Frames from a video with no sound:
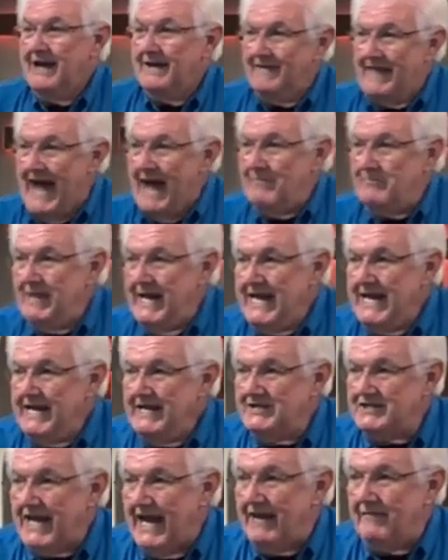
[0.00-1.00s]
That
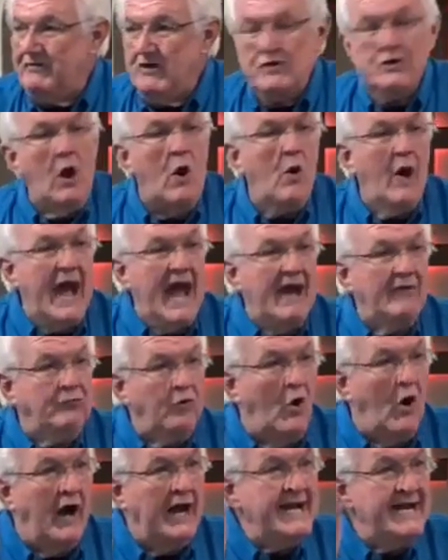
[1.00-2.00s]
means that if you don't have
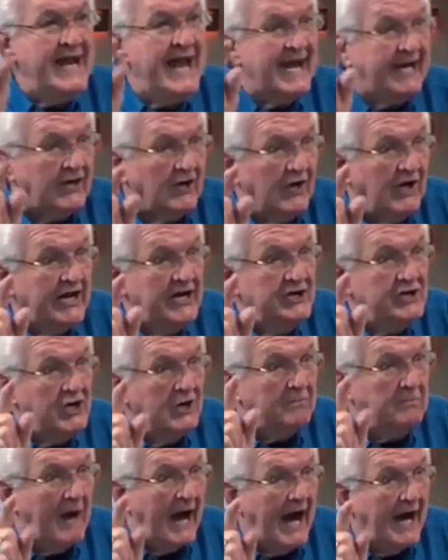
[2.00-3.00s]
one nickel in your
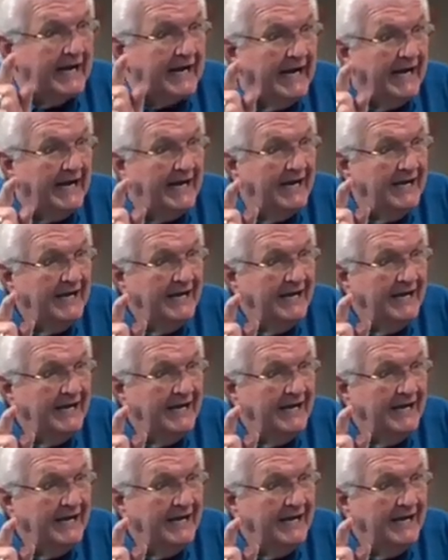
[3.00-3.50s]
pocket,